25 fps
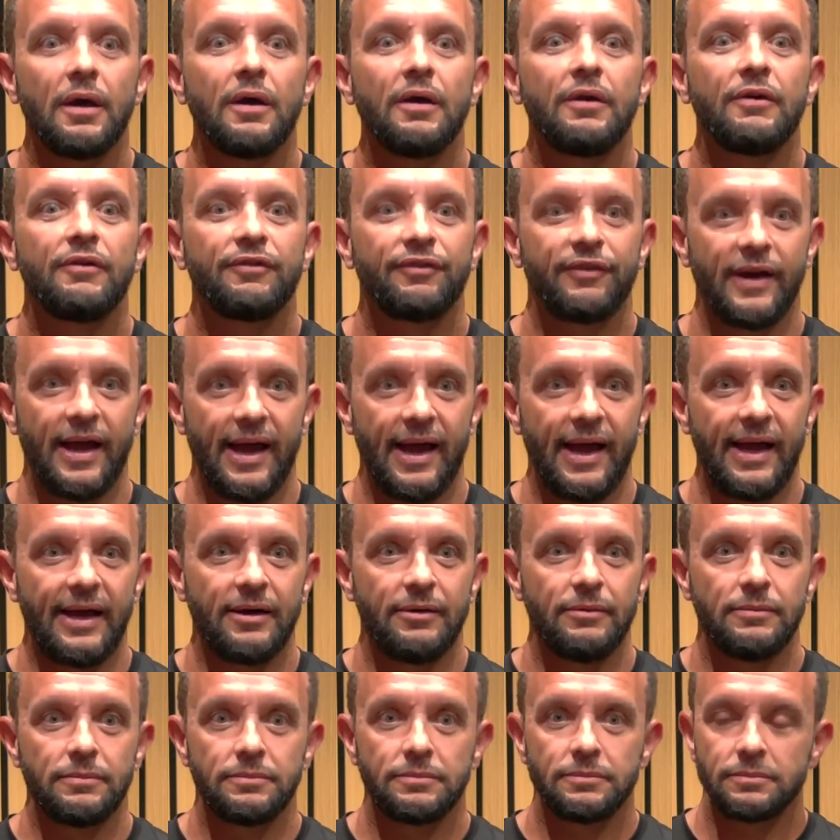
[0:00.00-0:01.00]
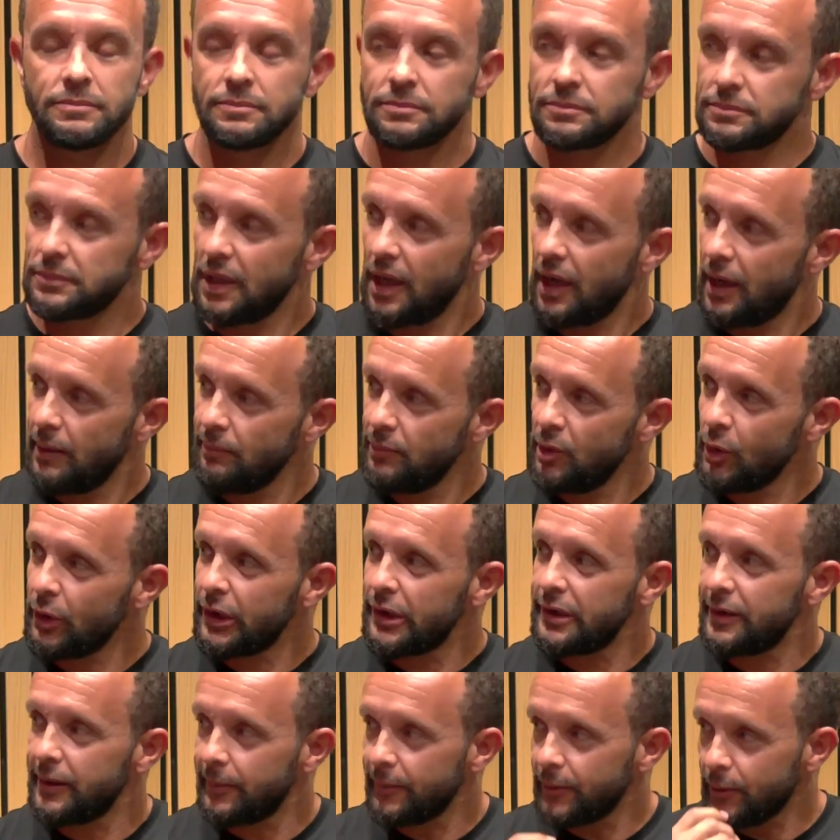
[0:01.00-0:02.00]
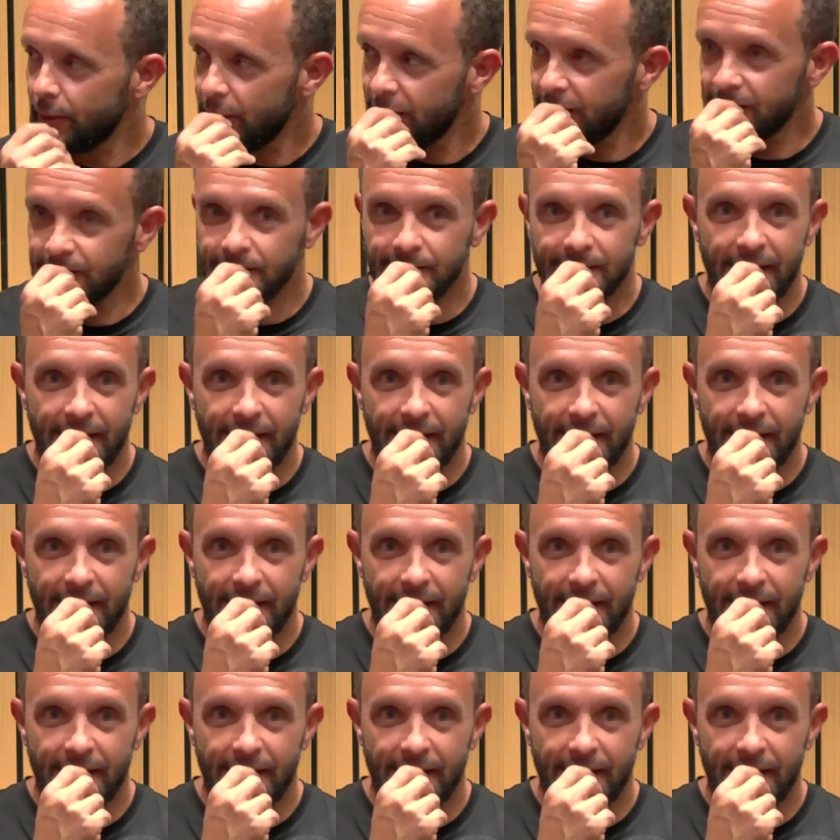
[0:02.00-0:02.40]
flat out. I'm looking at him going,